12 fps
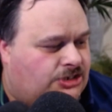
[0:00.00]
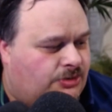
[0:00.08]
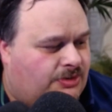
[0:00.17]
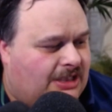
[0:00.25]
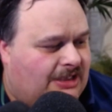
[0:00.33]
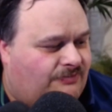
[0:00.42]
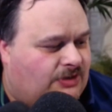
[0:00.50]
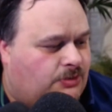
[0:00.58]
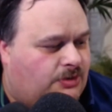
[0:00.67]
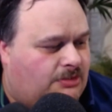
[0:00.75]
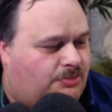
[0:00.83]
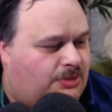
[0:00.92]
Okay, if you go
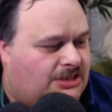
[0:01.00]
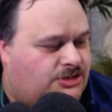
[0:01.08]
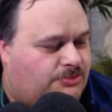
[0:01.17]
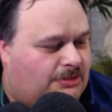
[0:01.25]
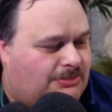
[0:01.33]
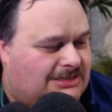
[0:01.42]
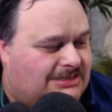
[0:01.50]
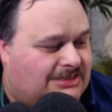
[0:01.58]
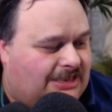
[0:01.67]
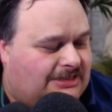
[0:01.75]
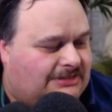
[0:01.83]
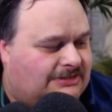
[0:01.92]
to the page, you'll be able to
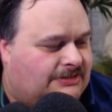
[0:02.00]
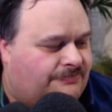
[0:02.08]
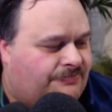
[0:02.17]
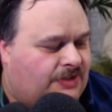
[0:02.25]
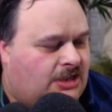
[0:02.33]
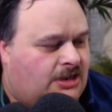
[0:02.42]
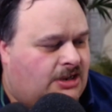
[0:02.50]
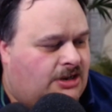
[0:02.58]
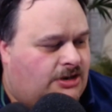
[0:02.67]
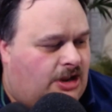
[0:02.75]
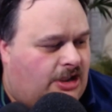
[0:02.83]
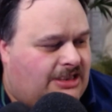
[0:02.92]
see it.
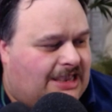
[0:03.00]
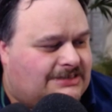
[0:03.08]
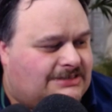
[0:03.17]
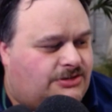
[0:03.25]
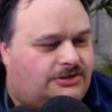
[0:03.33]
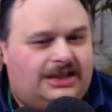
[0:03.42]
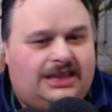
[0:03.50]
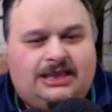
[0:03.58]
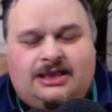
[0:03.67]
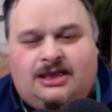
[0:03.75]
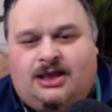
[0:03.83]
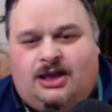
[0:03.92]
Now, yesterday,
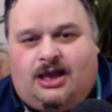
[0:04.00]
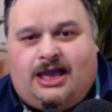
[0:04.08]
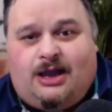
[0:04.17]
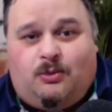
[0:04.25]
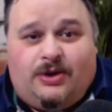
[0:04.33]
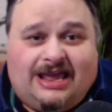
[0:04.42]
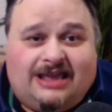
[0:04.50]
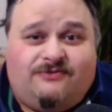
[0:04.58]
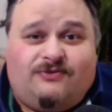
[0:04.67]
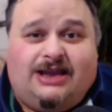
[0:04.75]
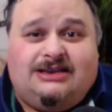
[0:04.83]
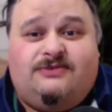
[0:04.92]
what I
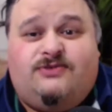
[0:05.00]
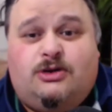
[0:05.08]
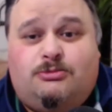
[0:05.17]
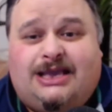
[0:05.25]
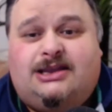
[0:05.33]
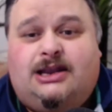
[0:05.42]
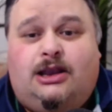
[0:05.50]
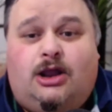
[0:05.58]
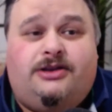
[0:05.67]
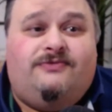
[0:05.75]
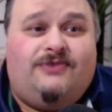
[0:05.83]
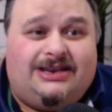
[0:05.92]
find, if you're making a
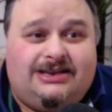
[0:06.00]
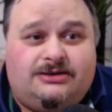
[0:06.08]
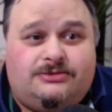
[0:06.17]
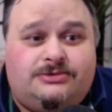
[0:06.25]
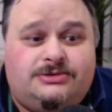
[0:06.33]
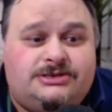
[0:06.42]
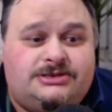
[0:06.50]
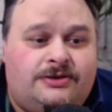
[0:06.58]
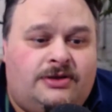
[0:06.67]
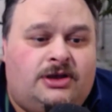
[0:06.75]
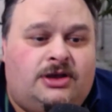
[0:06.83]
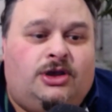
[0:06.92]
lot of videos,
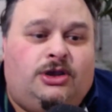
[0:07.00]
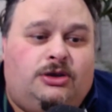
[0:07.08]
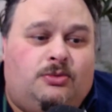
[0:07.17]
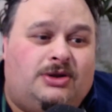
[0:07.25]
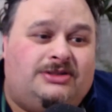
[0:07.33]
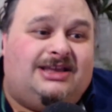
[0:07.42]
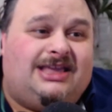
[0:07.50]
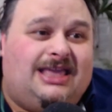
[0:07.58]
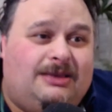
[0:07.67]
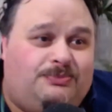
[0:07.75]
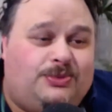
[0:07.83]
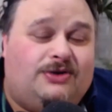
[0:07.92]
you want to
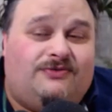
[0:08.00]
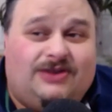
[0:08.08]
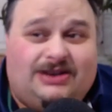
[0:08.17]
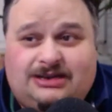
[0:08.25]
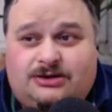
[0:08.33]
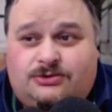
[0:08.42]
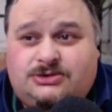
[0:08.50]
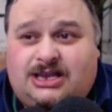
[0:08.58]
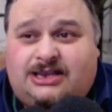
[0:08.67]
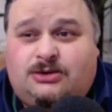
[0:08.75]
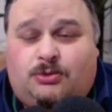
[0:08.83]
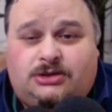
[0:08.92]
keep your videos
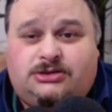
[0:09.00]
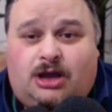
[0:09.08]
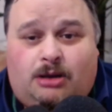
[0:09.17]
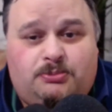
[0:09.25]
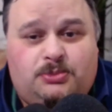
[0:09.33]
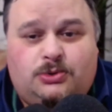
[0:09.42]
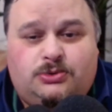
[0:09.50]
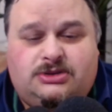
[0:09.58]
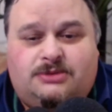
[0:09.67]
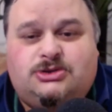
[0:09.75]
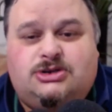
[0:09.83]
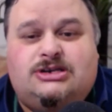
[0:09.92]
and you want to upload
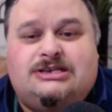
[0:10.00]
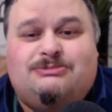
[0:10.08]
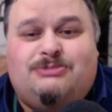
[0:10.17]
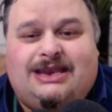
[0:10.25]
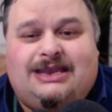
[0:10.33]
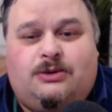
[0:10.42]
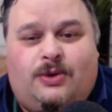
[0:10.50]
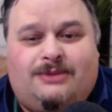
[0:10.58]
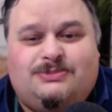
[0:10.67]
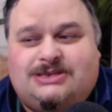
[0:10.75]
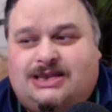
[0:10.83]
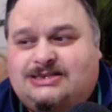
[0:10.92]
them to as many
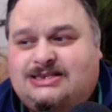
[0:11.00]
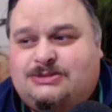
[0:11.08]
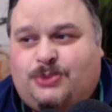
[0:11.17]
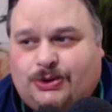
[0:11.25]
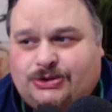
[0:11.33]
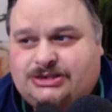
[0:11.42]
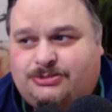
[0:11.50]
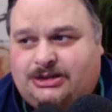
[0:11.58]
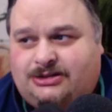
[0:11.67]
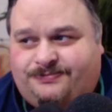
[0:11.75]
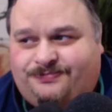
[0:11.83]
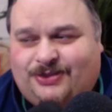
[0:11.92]
websites as possible.